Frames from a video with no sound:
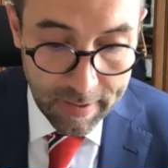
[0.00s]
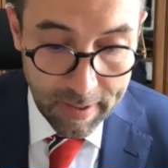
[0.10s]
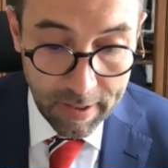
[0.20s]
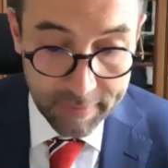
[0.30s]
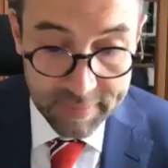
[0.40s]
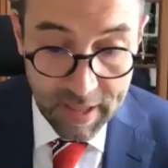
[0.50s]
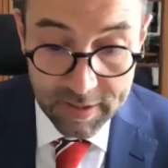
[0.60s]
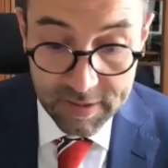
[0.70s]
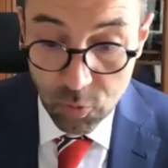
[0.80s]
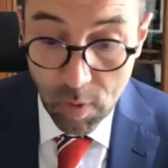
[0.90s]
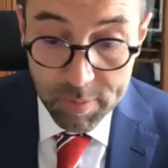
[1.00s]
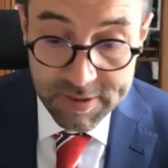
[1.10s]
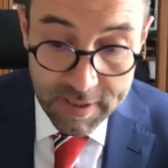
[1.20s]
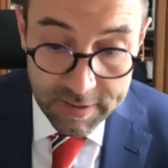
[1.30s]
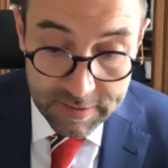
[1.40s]
that is
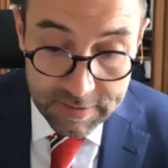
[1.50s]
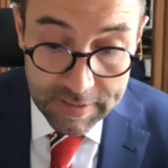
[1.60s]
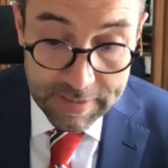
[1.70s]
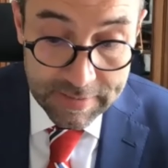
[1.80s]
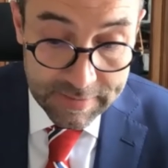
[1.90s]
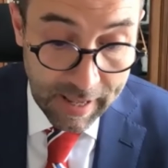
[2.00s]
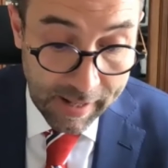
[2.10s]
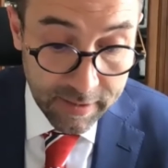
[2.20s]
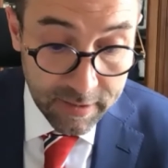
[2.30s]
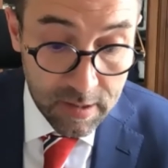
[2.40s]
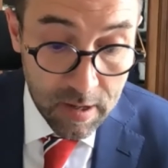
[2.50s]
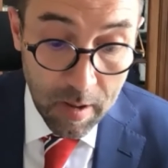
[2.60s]
represented in Canada